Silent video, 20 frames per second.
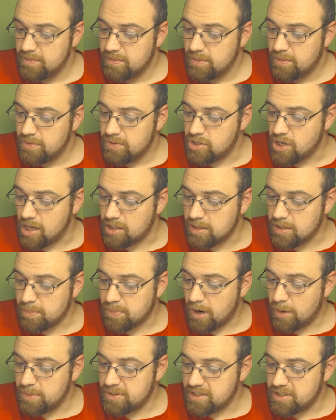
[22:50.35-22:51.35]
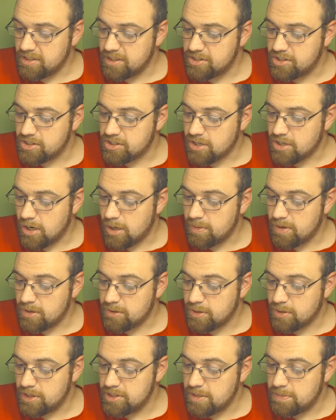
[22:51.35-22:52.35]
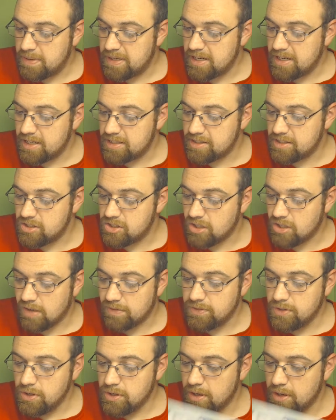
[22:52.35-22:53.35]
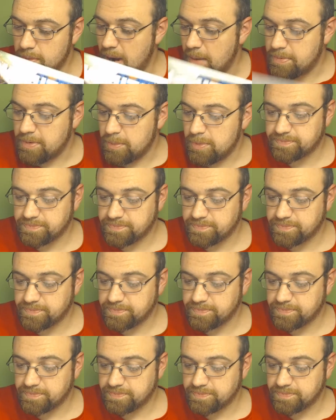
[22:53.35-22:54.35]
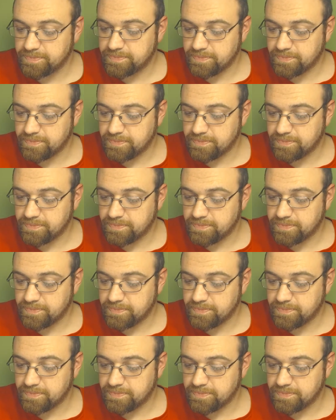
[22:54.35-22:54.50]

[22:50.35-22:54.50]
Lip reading: chocolate bar with delicious caramel, crunchy peanuts, and soft nougat wrapped in rich chocolate.